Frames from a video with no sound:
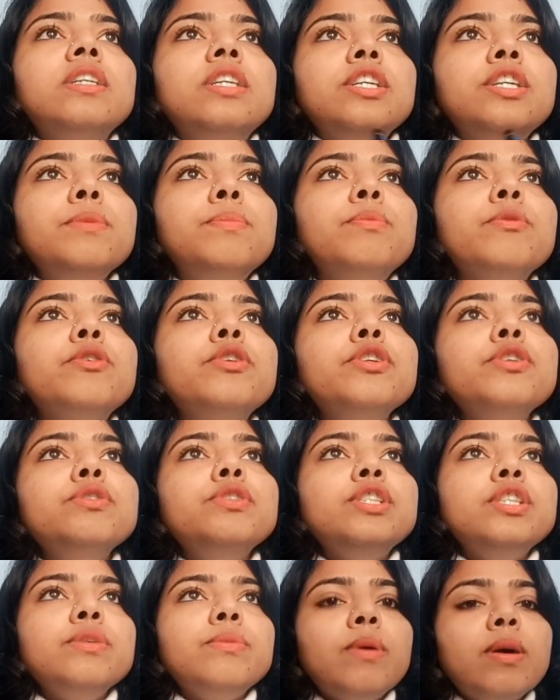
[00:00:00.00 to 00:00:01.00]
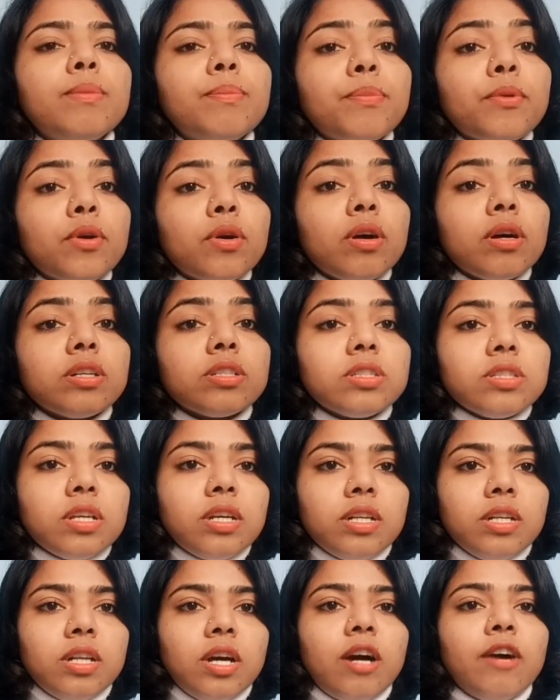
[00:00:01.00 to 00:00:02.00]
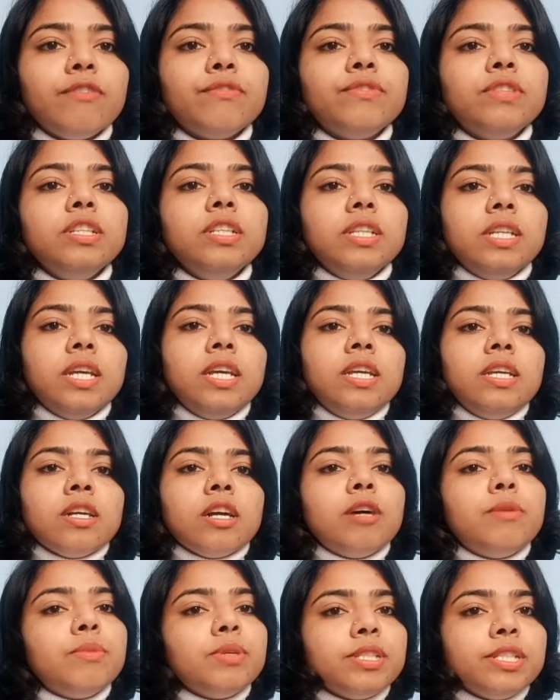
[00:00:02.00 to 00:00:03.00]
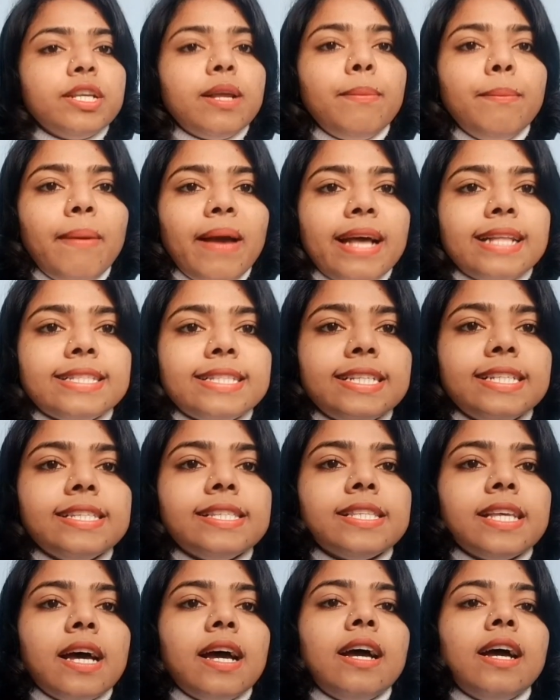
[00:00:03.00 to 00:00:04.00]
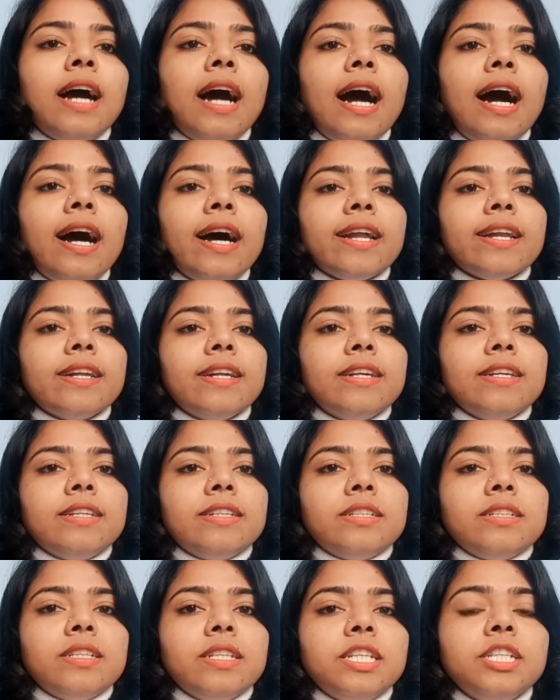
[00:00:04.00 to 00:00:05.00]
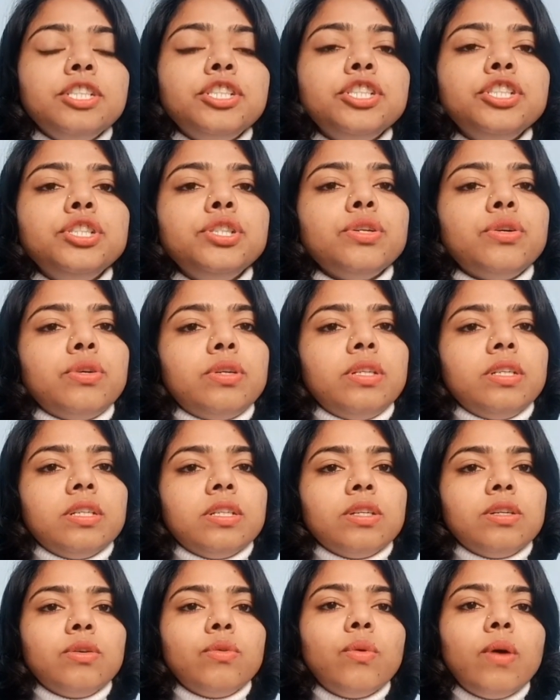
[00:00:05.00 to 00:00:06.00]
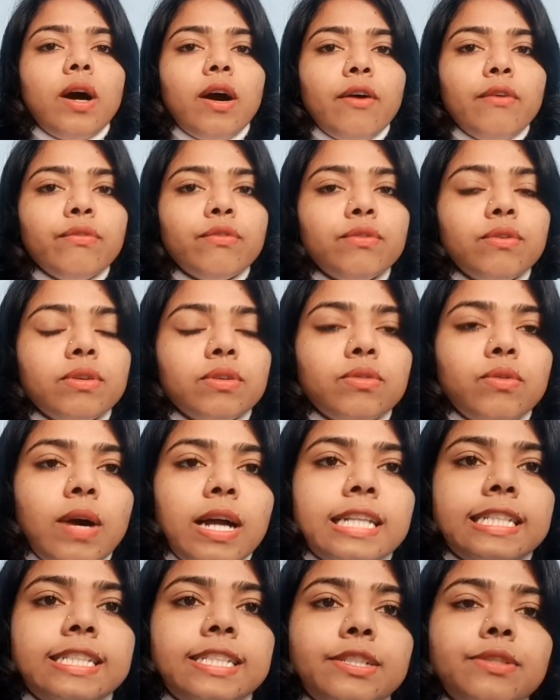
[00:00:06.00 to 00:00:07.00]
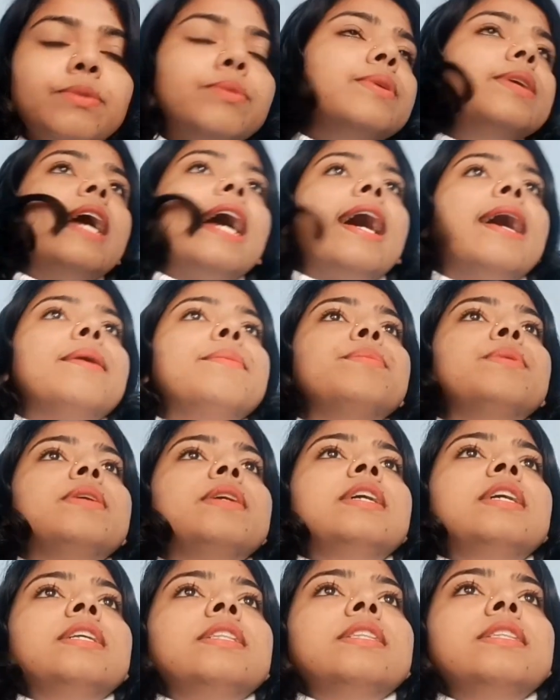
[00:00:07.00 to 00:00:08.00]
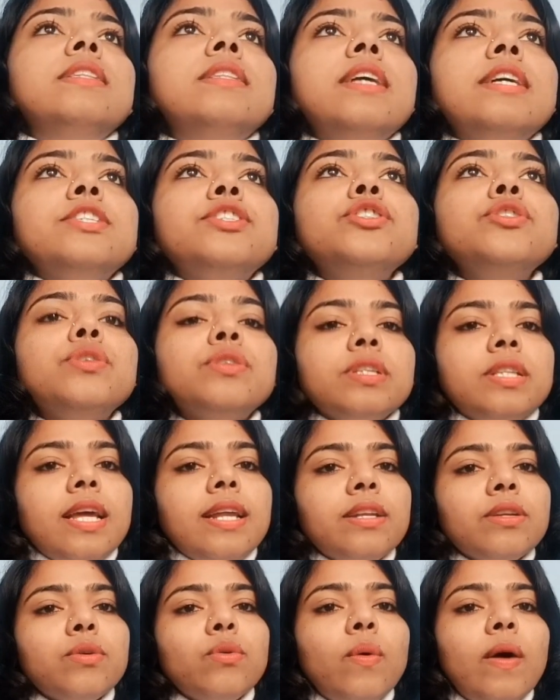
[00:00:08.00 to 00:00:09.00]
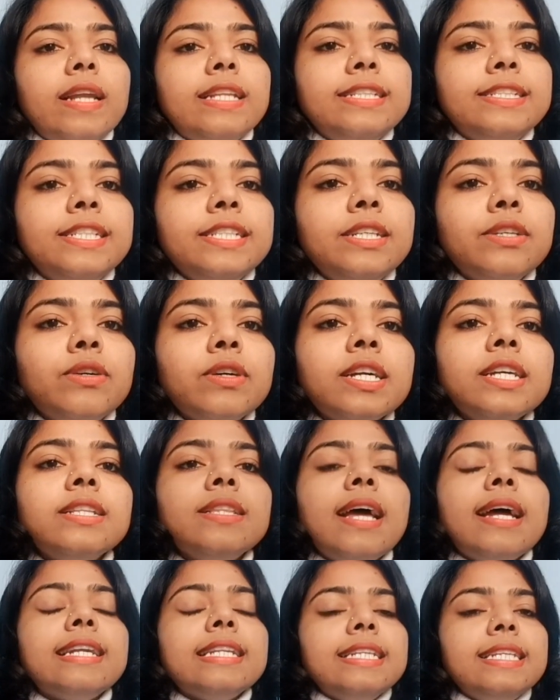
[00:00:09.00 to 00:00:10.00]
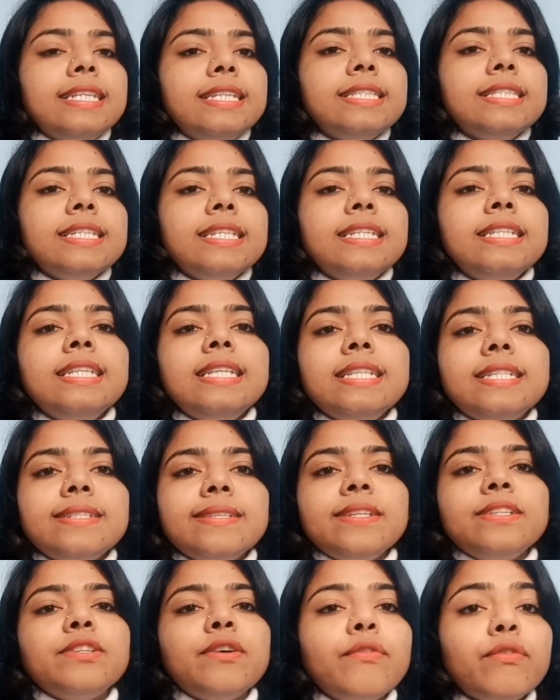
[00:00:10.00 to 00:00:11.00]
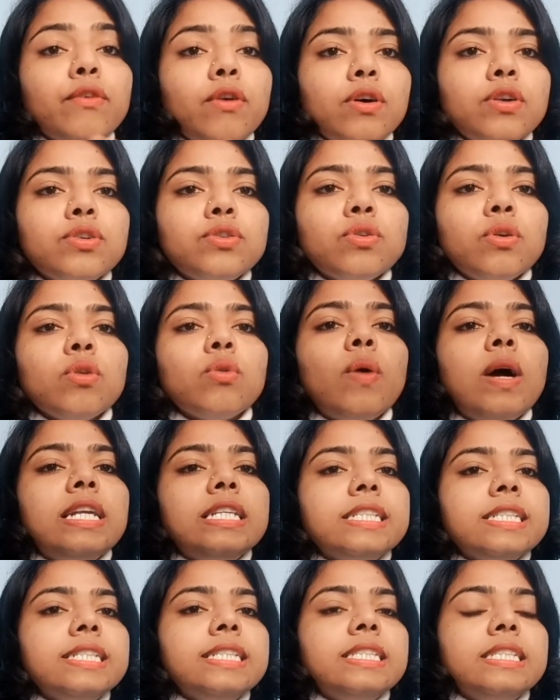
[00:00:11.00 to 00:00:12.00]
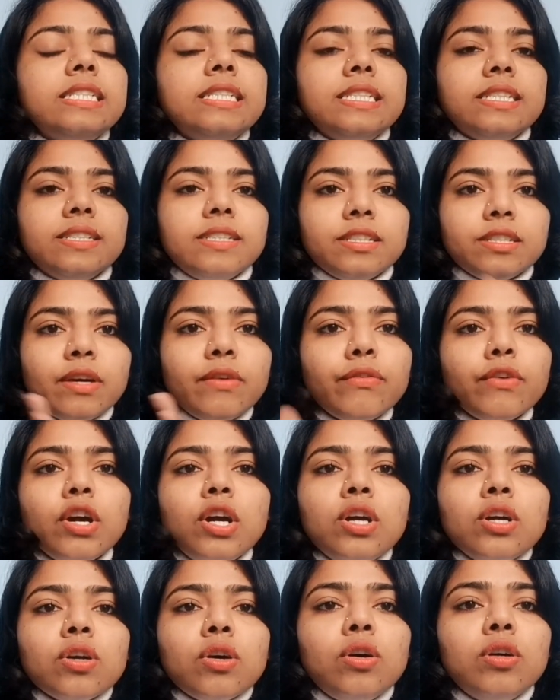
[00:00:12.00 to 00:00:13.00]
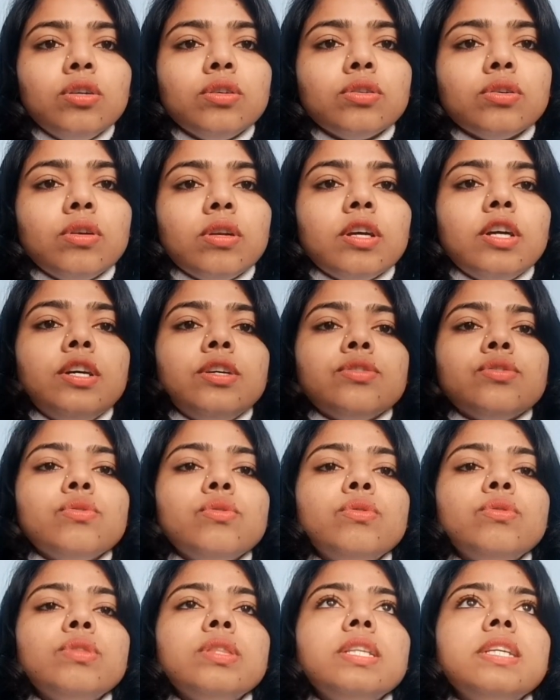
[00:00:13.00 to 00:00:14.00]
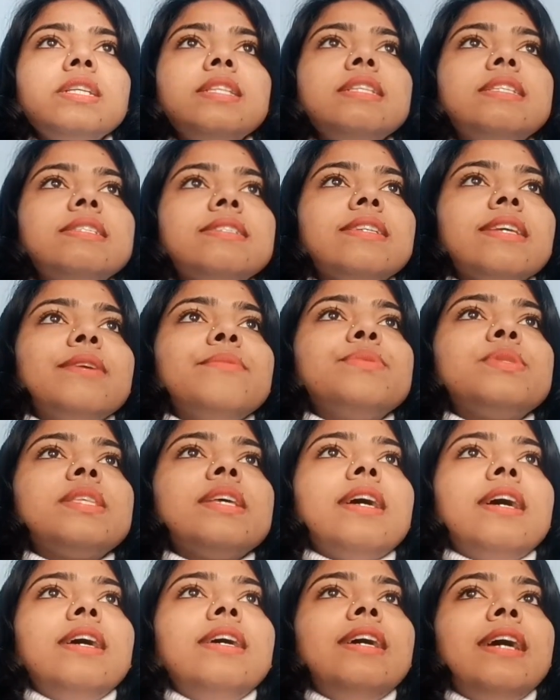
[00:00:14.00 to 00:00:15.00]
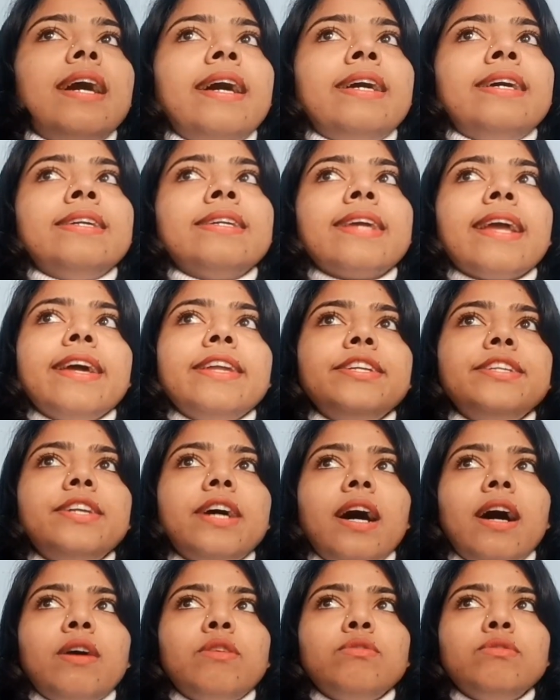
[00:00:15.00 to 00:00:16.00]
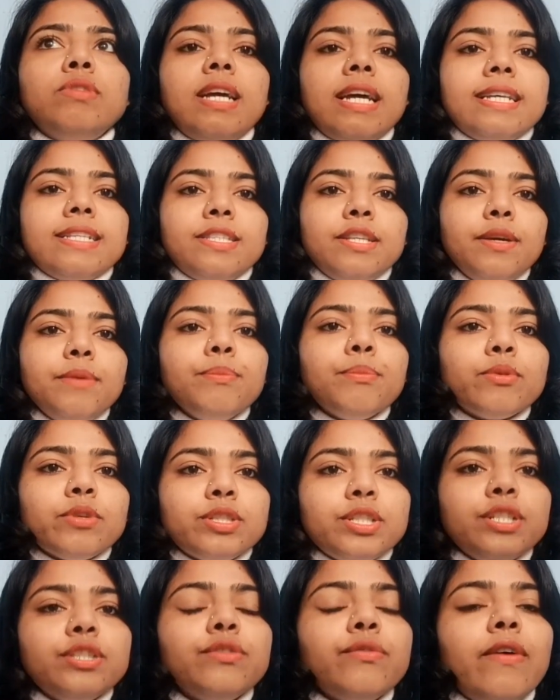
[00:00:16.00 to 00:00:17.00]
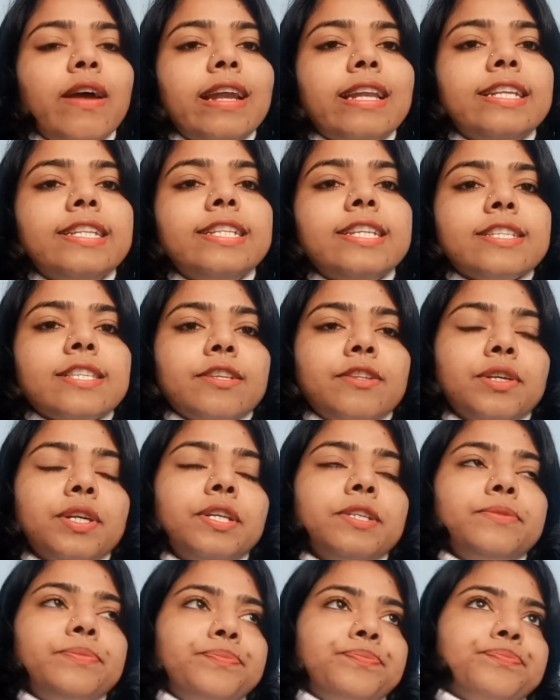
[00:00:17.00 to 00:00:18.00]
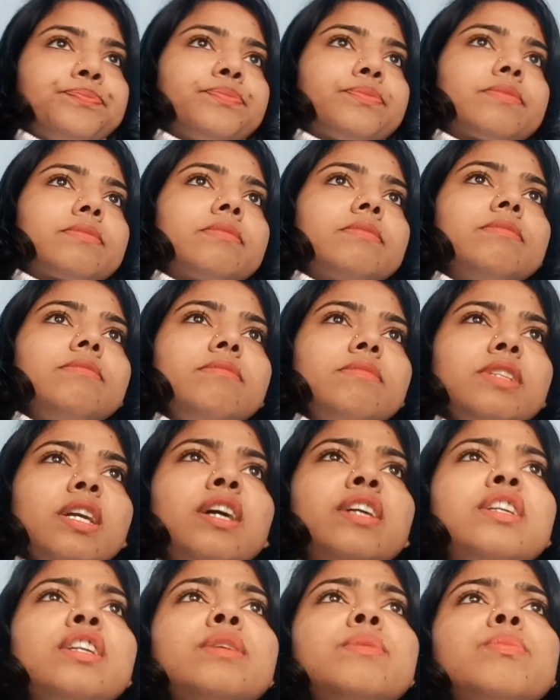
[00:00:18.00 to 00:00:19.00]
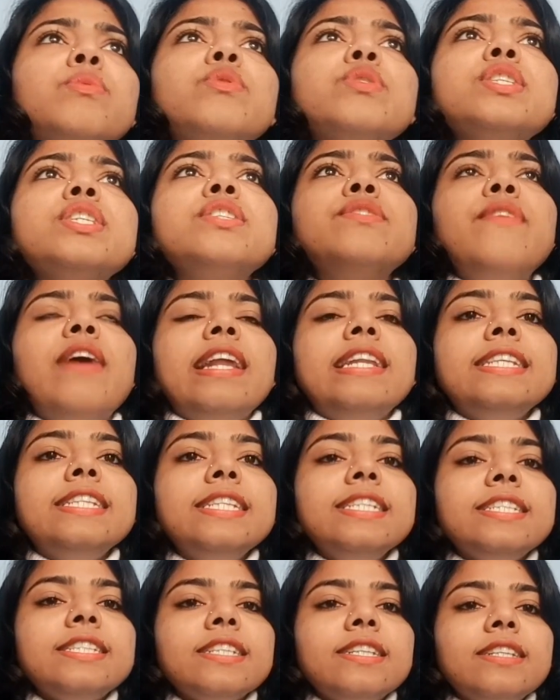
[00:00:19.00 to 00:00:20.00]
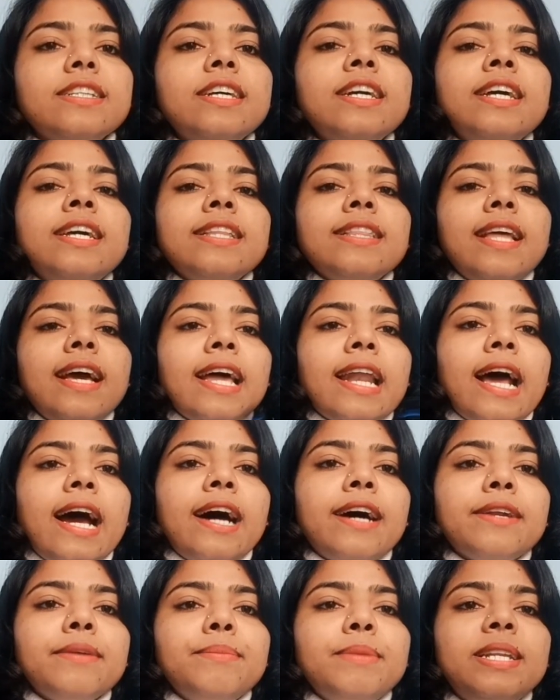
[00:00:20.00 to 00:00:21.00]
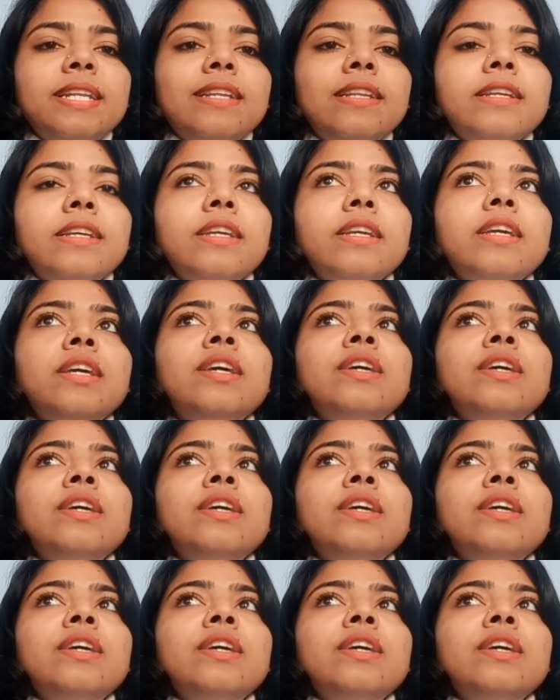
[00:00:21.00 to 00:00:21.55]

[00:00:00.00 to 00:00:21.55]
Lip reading: reproducible production of the commercial batches are assured of quality. We have assured that quality, okay, that is in a state of control. Quality is in a state of control. So these steps are carried out as a process validation. Okay, under process validation there are mainly